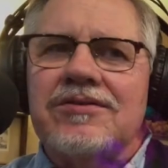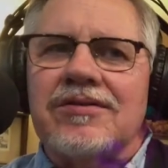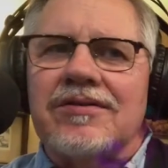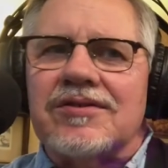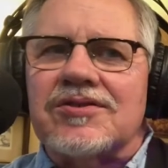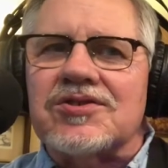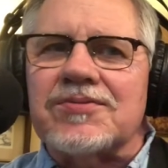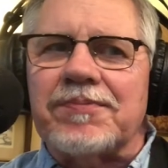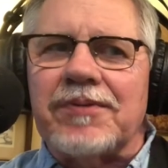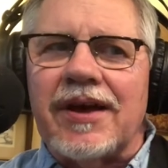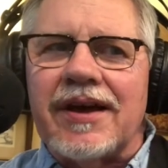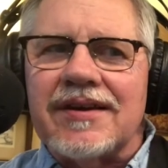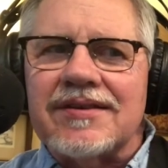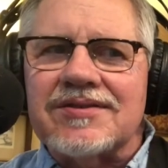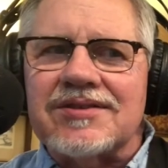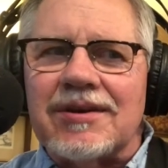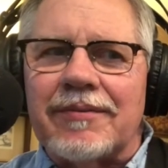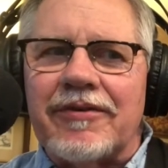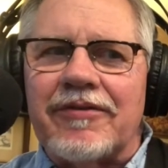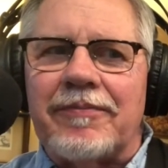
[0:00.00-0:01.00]
to display
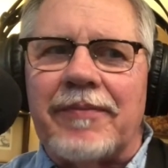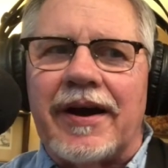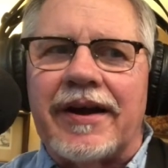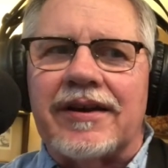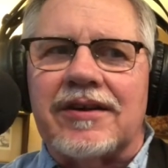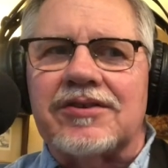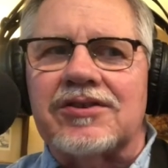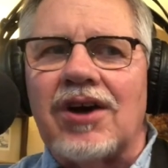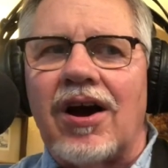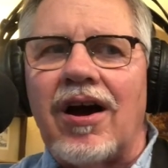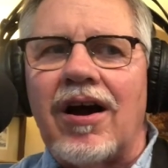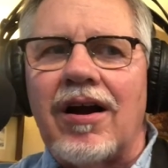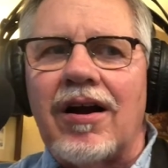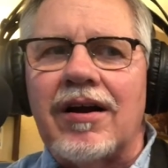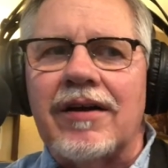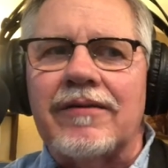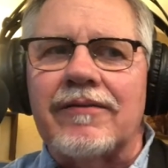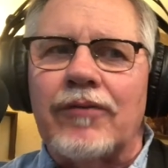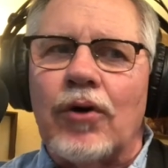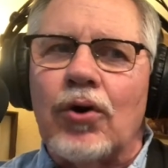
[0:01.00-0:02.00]
some of my
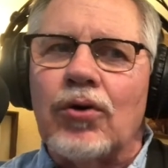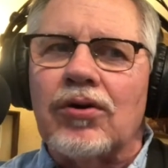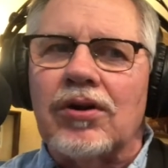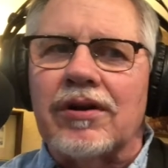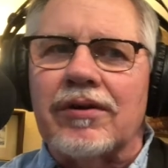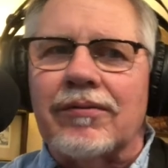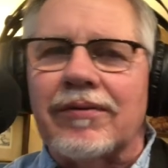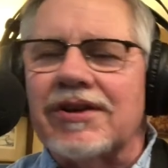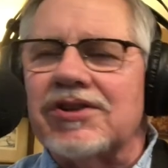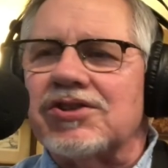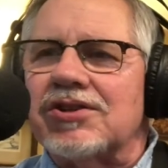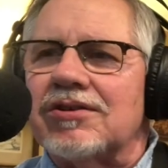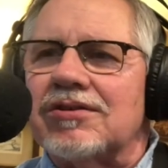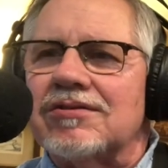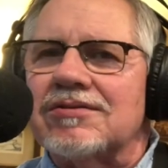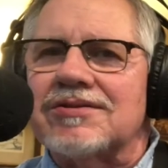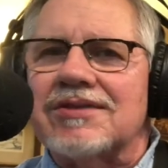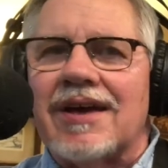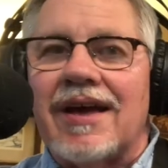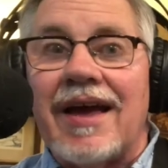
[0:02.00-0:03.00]
guitar and vocal
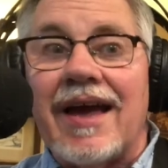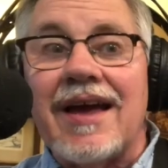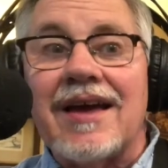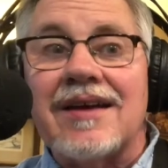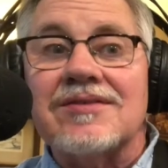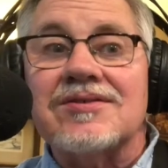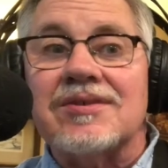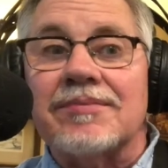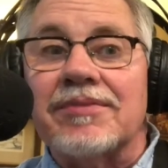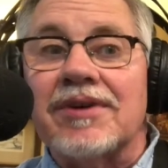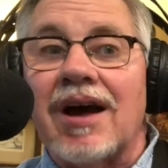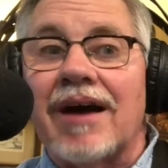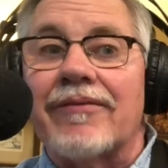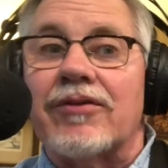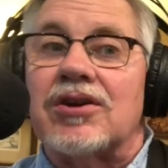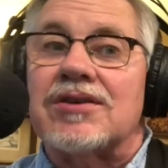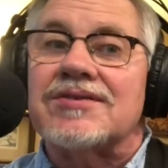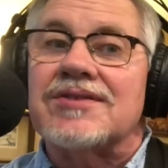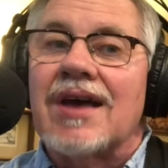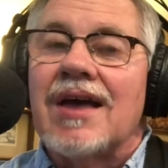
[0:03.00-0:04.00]
originals and some
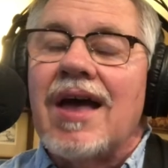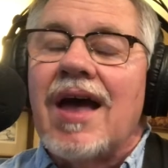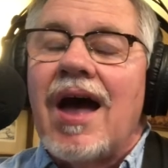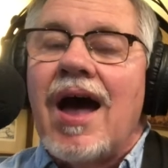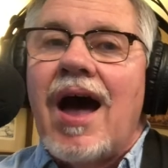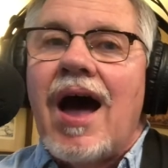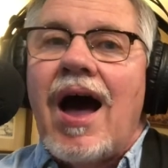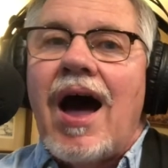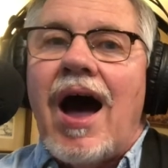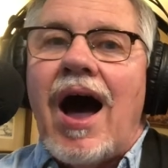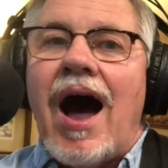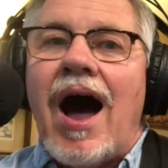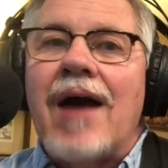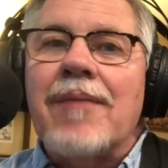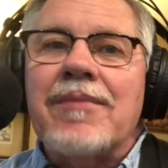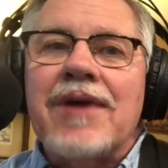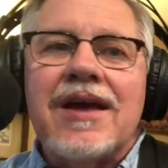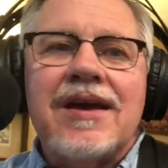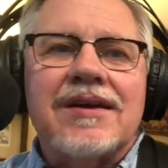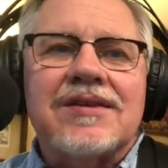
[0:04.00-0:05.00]
covers. I
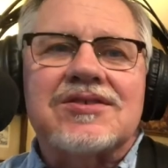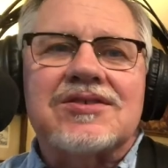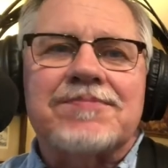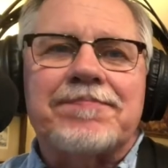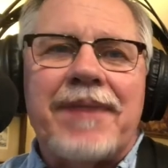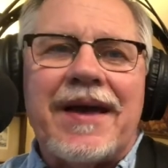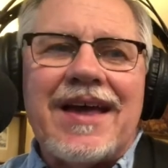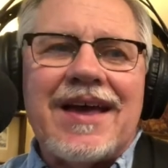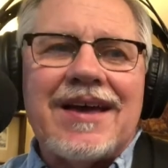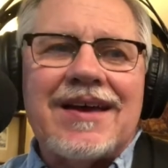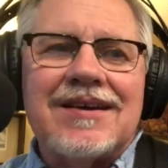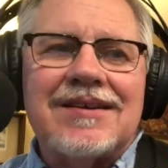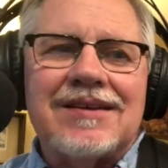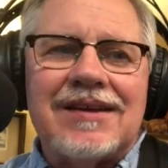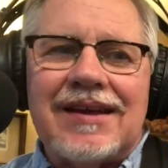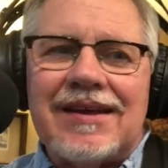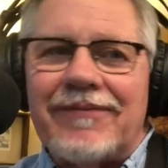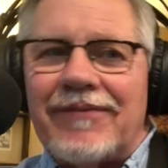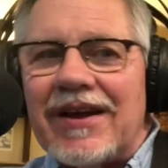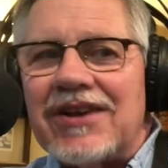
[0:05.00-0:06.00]
may
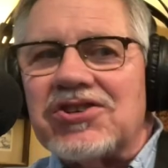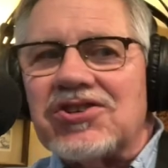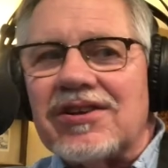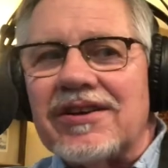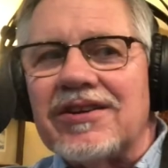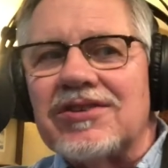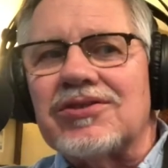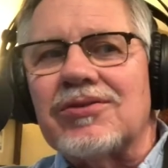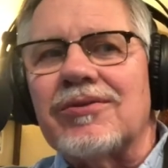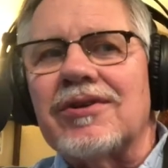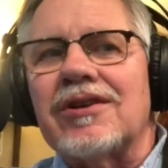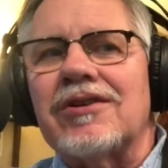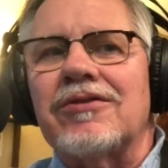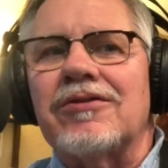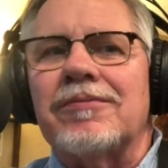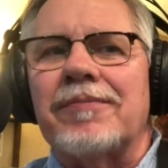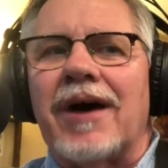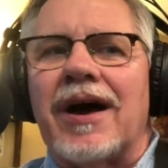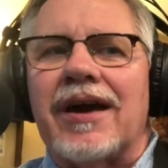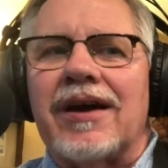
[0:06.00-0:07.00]
expand eventually to
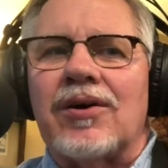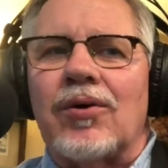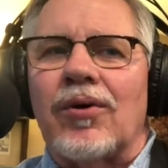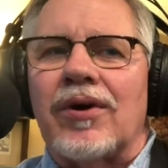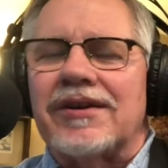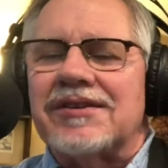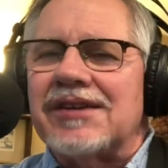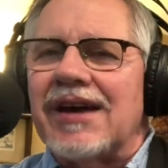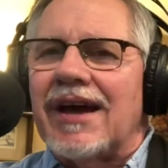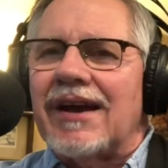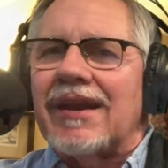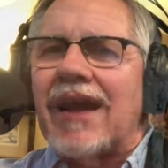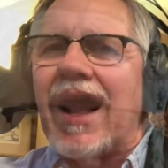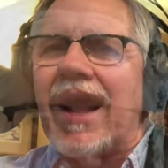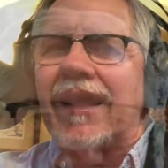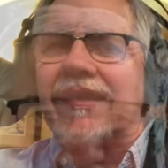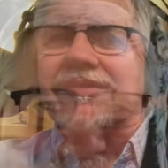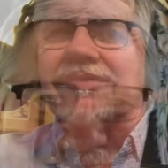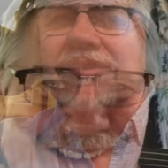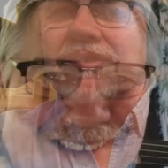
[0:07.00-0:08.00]
include my quartet,
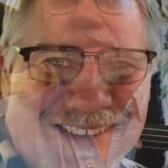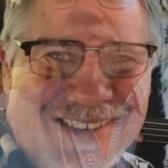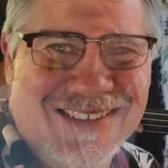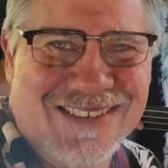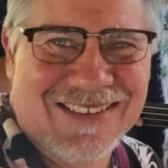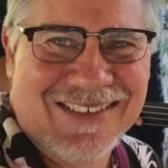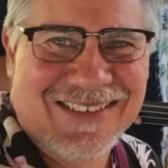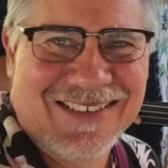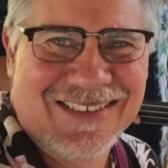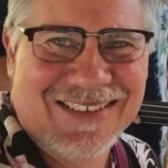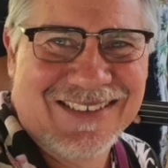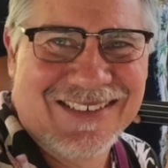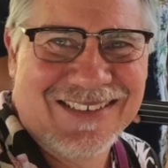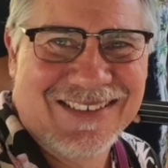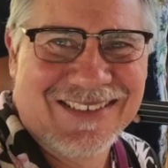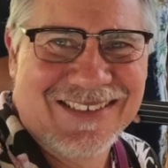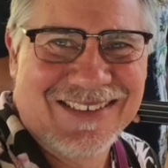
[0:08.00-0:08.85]
Hot Tub Jazz.